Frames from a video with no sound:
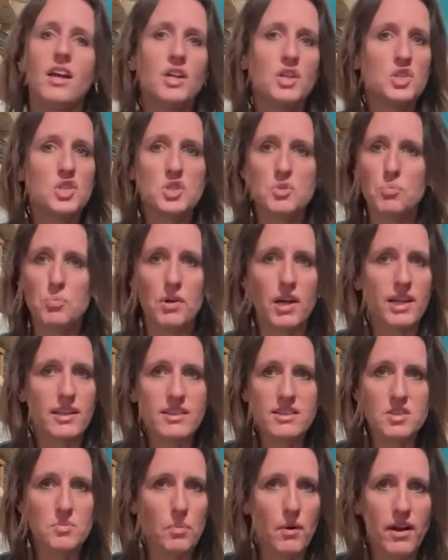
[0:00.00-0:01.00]
Just break
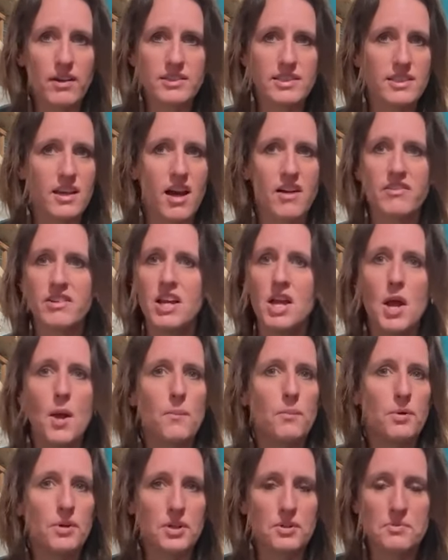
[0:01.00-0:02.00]
the sprouts off,
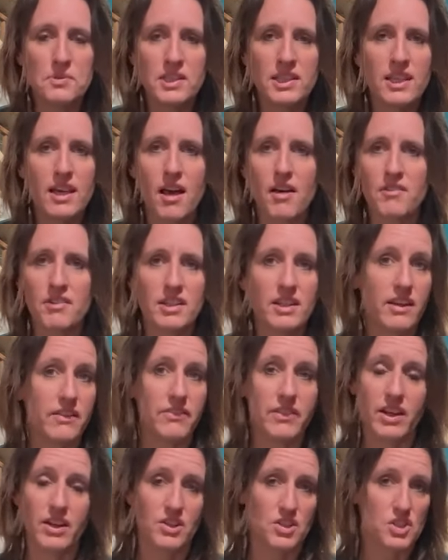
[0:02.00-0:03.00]
put them in the oven,
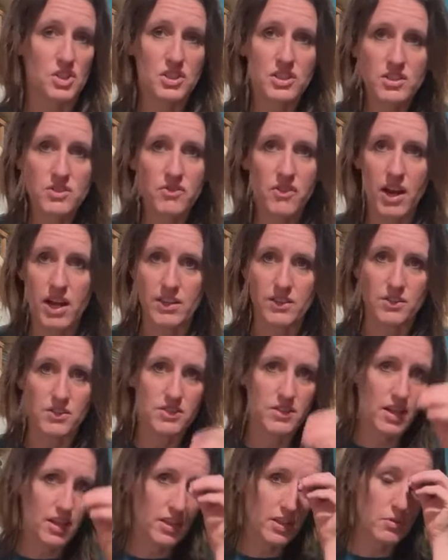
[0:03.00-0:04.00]
and they are just fine. There's
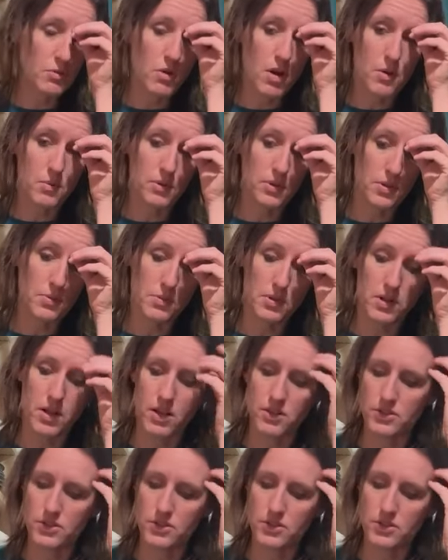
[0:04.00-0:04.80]
nothing wrong with them at all.